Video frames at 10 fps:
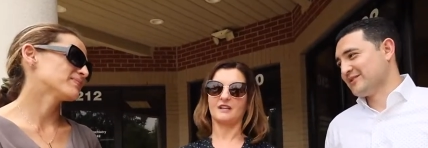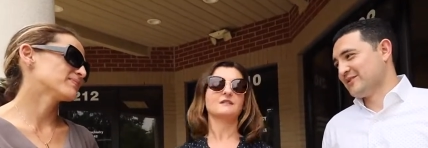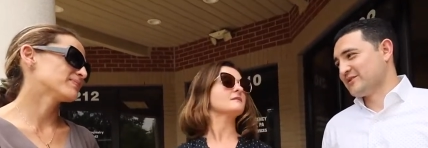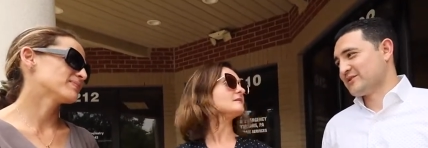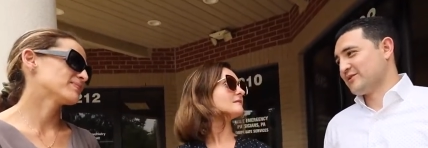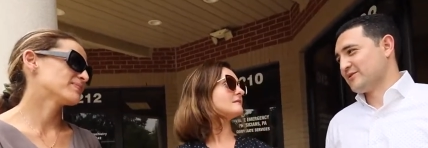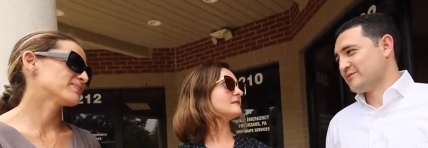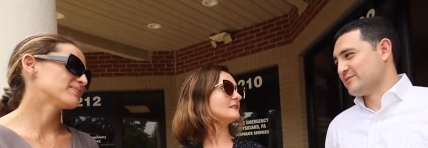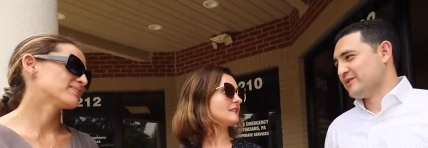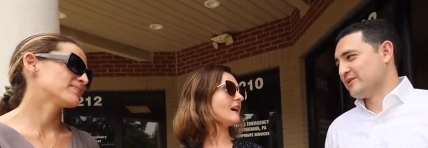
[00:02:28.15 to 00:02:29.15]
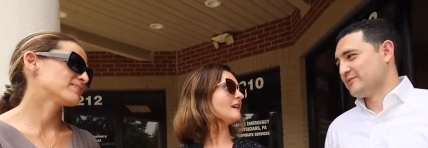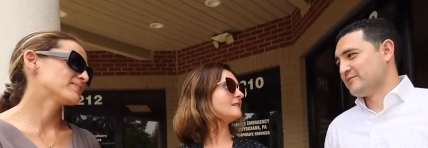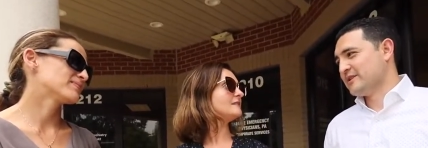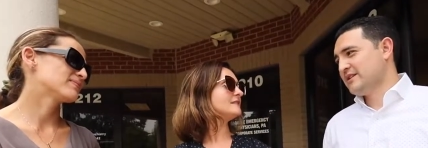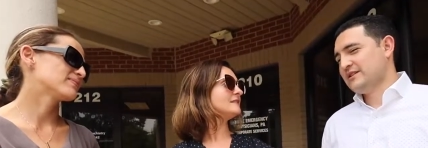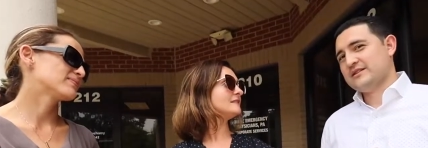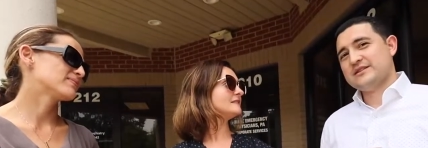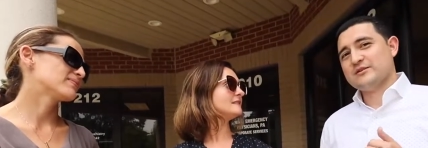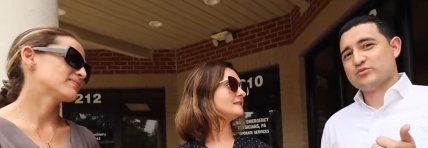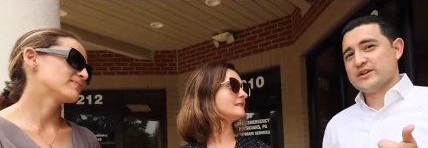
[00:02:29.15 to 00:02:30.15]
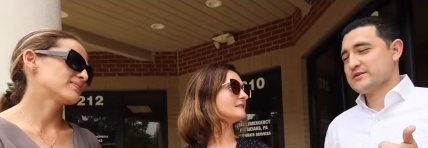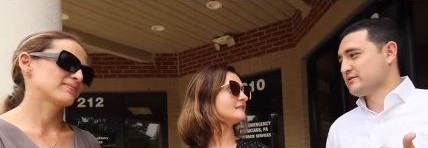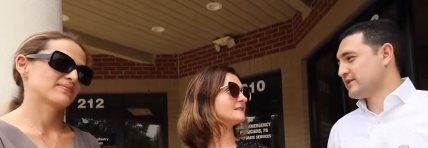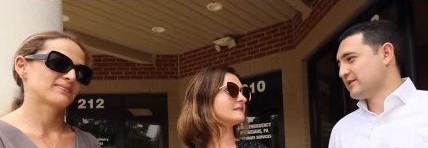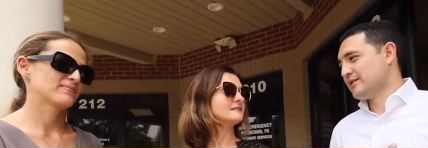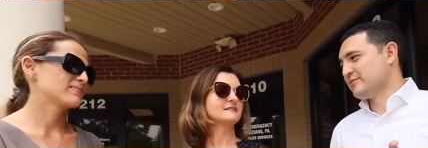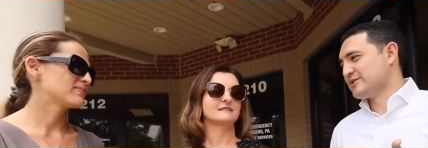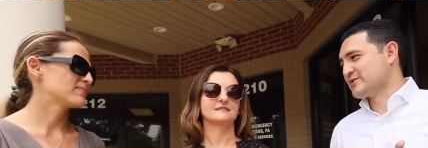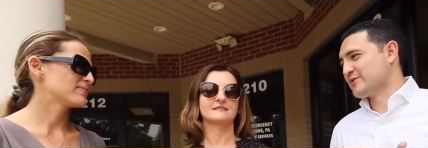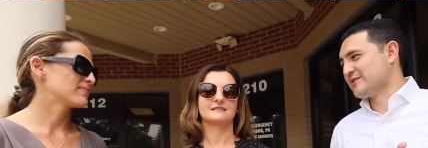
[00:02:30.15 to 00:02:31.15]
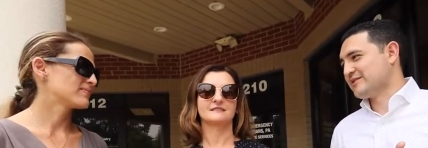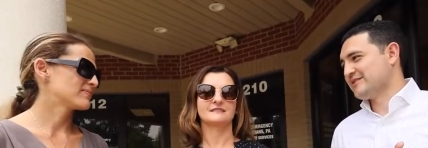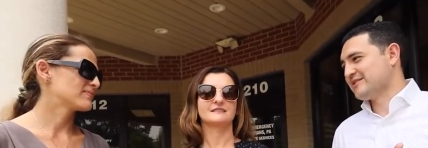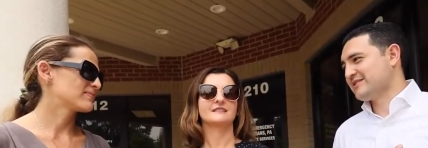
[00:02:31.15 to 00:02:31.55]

Speaker 1: also, you know, yep. the appraisal didn't come in short.